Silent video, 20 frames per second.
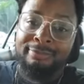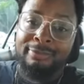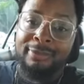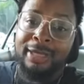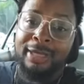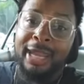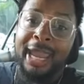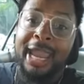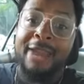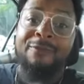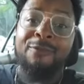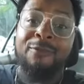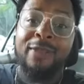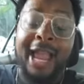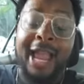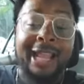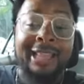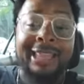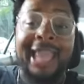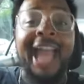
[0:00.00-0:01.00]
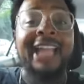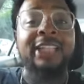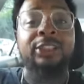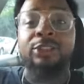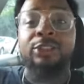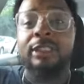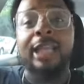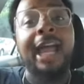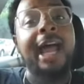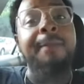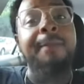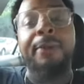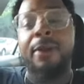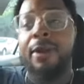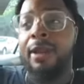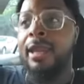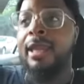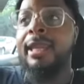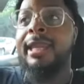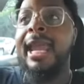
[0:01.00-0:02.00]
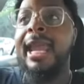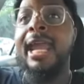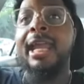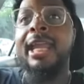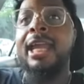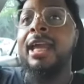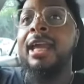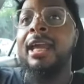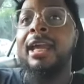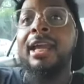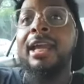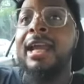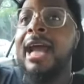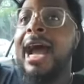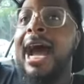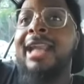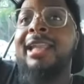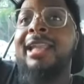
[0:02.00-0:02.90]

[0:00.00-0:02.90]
and like that time period, he can't. I